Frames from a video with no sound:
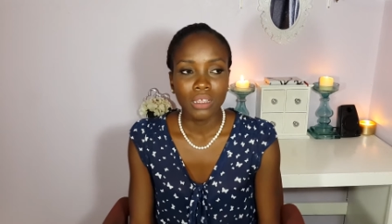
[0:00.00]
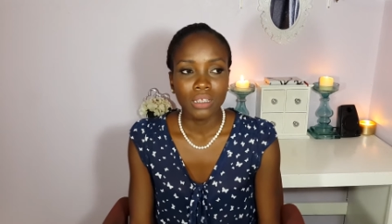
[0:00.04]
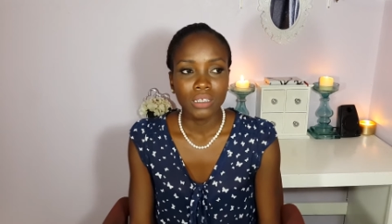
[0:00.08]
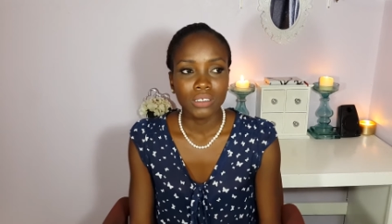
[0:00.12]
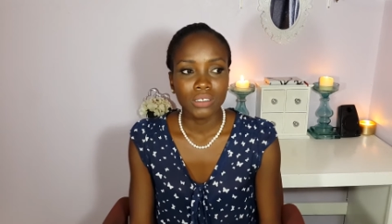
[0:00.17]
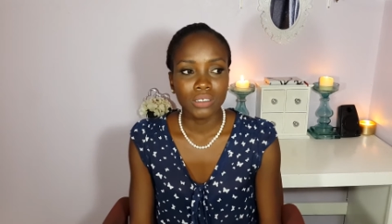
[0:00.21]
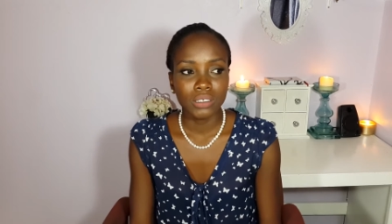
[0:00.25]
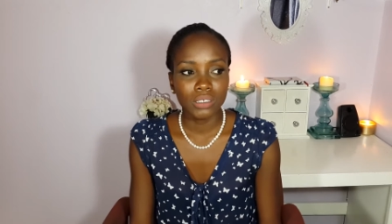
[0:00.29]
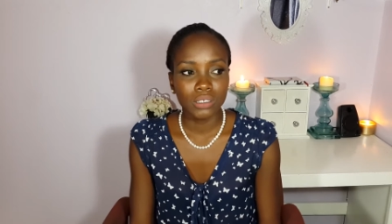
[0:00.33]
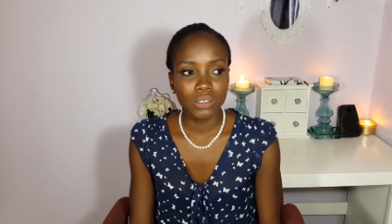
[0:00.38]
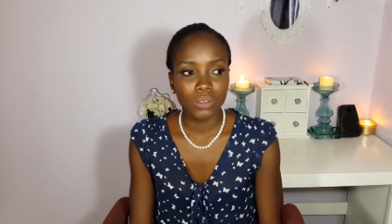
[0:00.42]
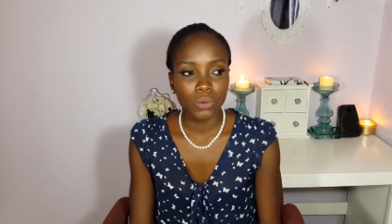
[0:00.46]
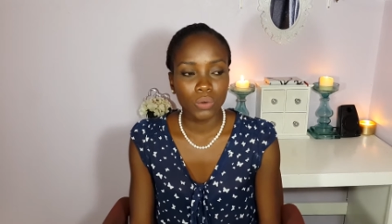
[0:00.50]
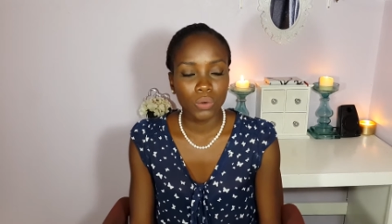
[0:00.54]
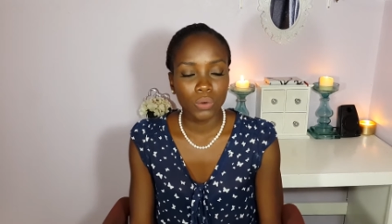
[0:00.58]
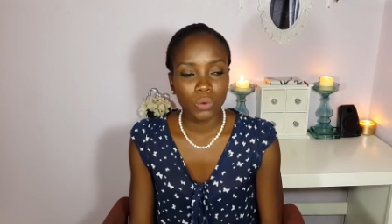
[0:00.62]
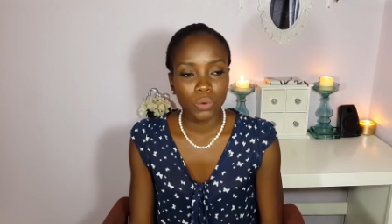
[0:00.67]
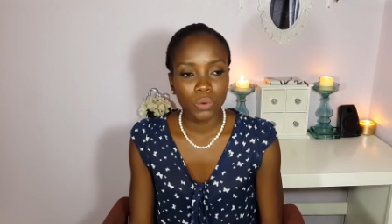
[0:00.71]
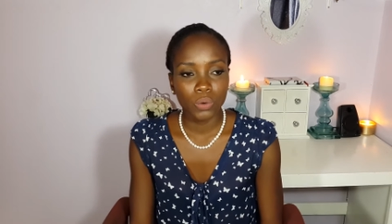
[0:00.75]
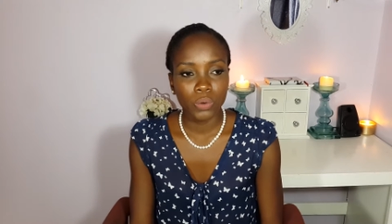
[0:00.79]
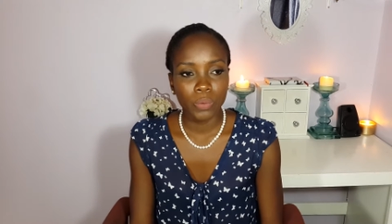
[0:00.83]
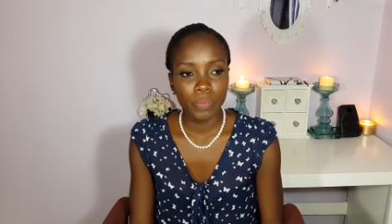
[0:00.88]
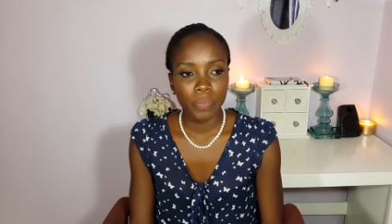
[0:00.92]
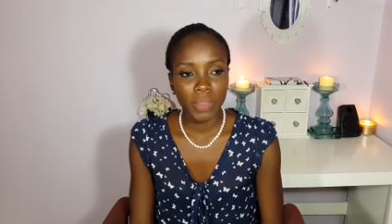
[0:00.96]

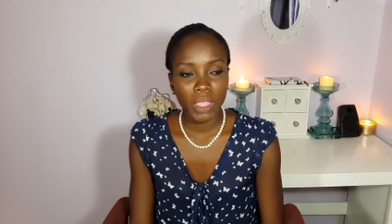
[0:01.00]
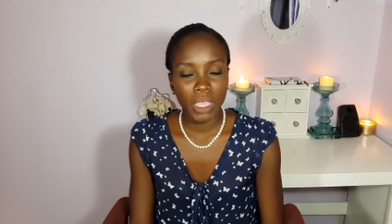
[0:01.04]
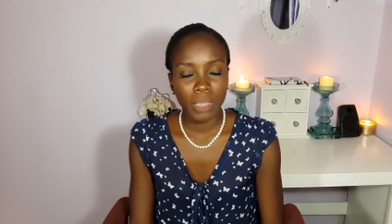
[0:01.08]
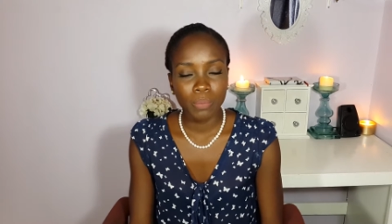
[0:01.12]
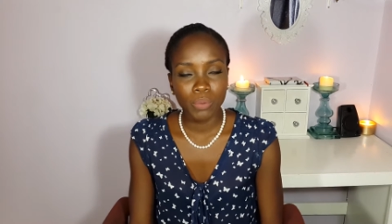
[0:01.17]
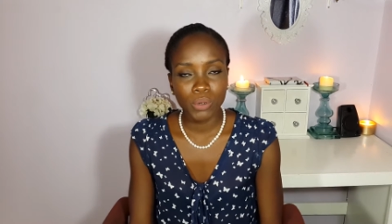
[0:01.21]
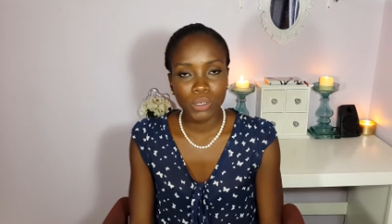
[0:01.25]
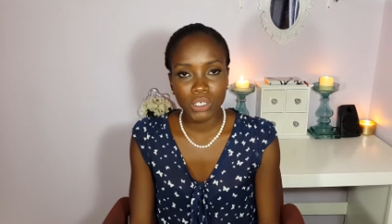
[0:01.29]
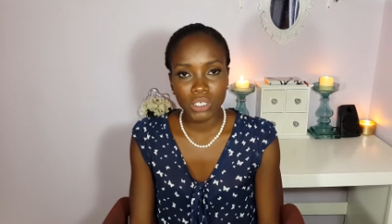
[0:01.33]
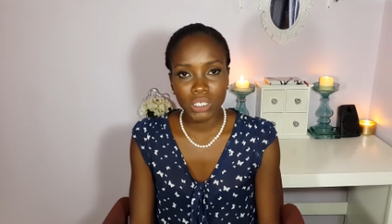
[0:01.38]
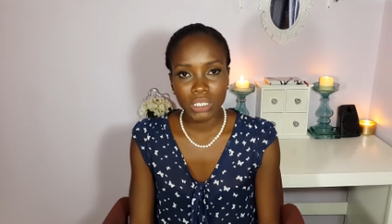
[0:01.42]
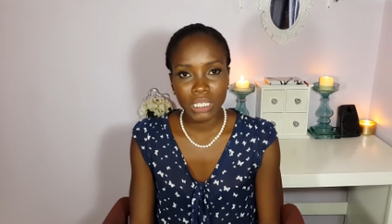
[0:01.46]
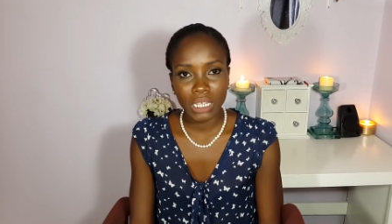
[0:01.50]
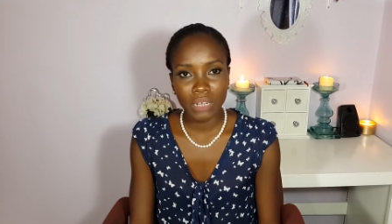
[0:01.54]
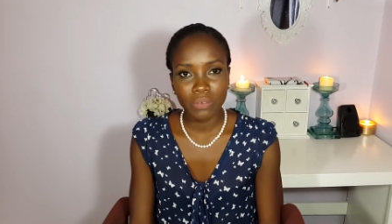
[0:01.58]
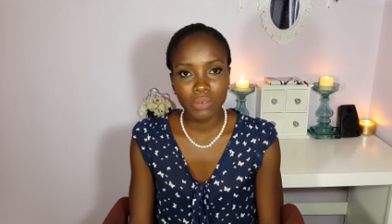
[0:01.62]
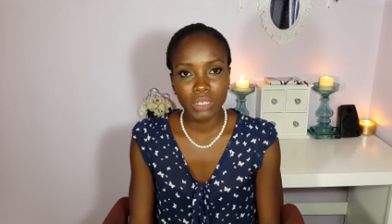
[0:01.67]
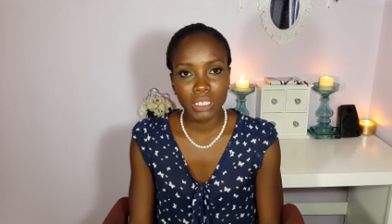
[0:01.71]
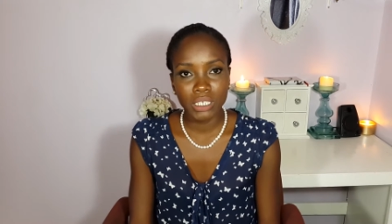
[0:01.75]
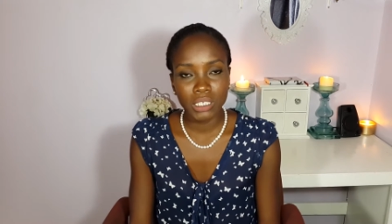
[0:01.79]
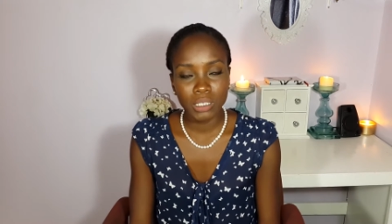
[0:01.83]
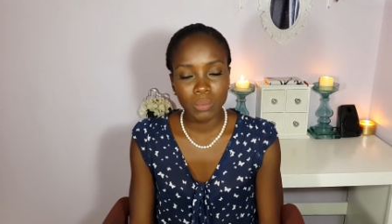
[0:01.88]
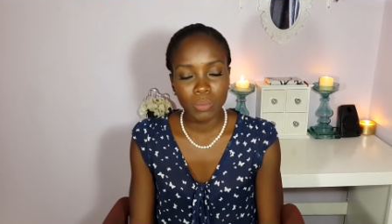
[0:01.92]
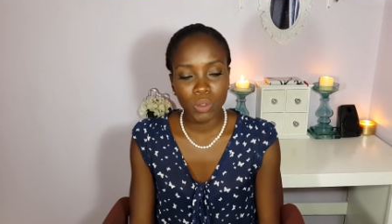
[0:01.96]
So I purchased that
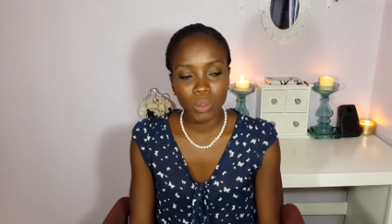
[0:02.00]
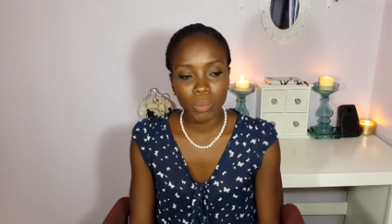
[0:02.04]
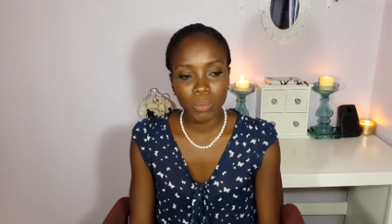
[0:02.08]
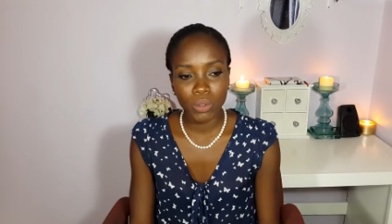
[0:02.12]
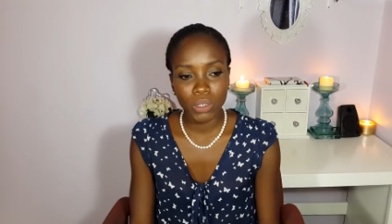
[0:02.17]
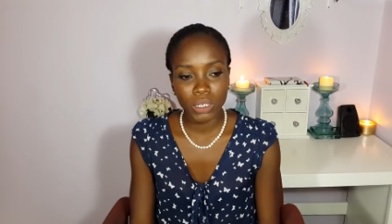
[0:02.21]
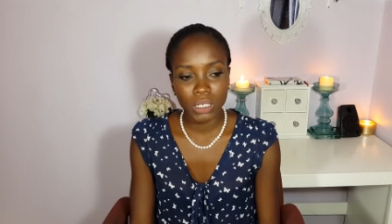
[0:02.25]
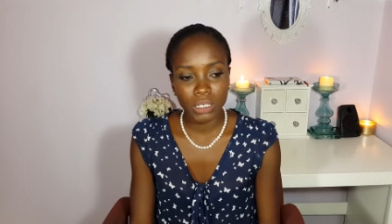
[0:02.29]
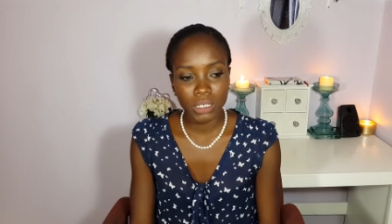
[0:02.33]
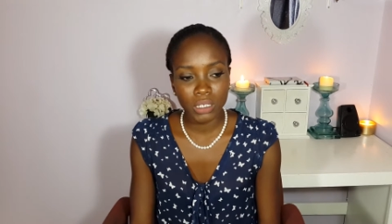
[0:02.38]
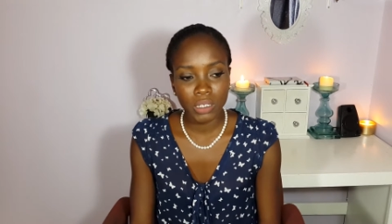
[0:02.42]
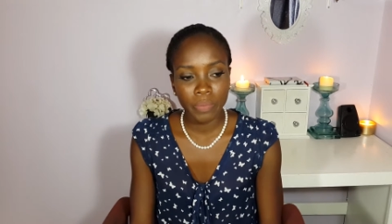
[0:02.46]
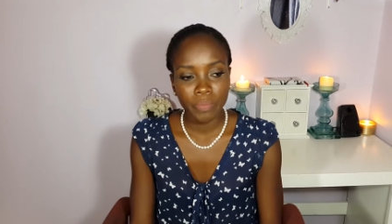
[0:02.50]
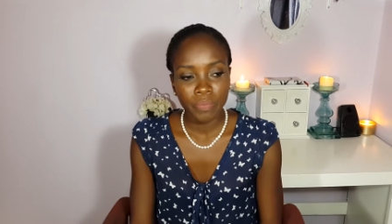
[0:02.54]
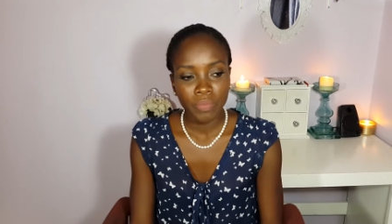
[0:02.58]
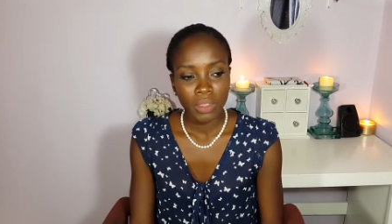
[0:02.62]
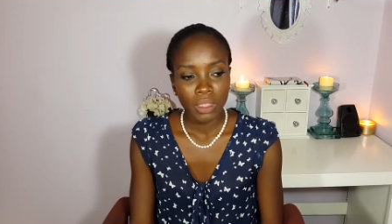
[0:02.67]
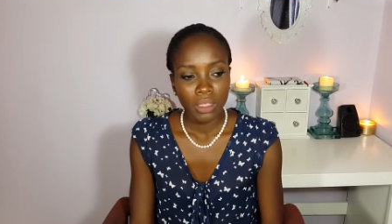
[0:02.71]
really small bottle,